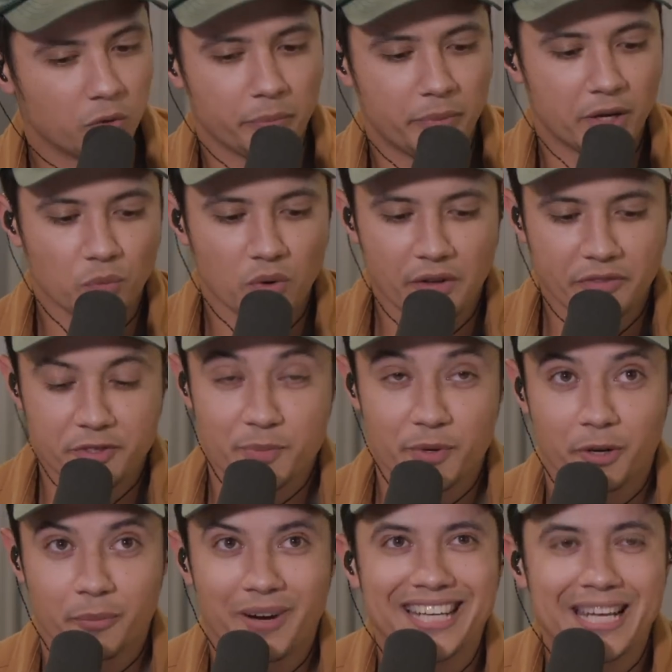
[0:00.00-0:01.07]
with Ben
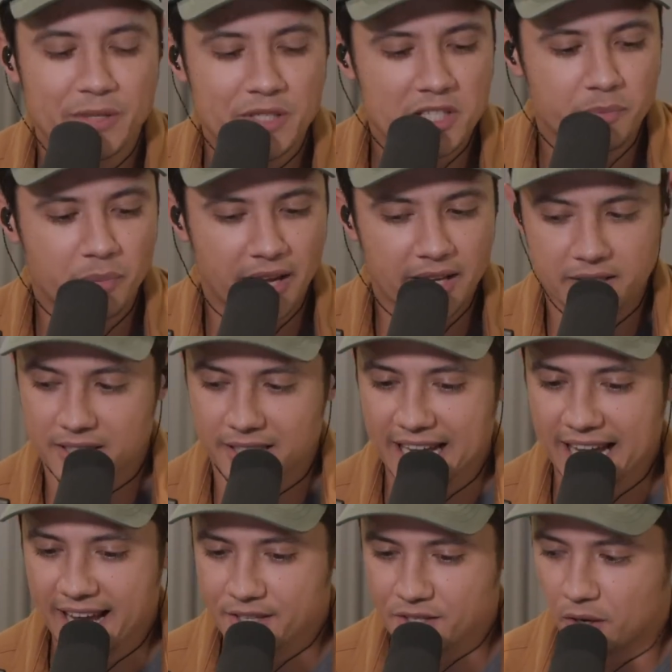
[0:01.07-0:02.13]
Roethlisberger. My name is Spence, and
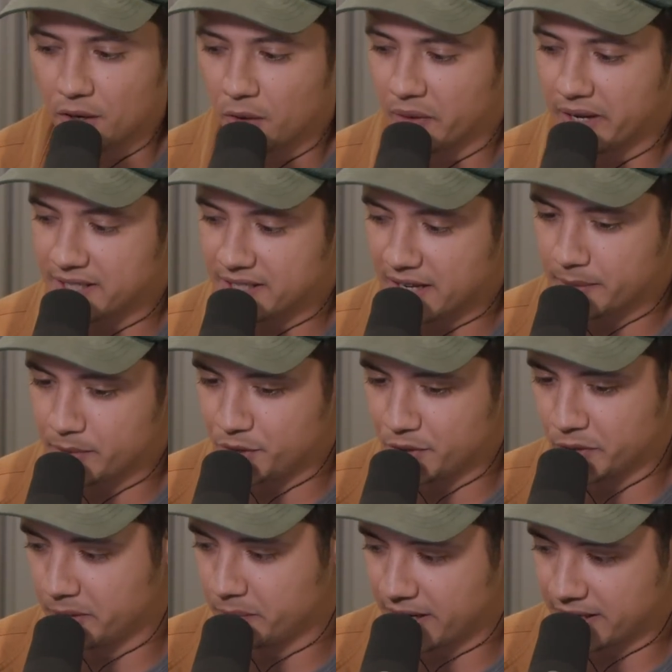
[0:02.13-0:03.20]
as always, I'm
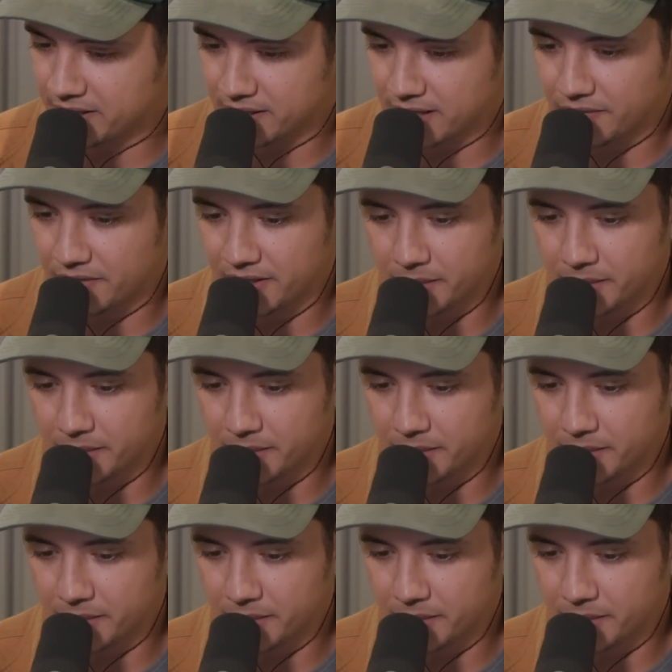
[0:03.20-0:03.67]
joined by Seven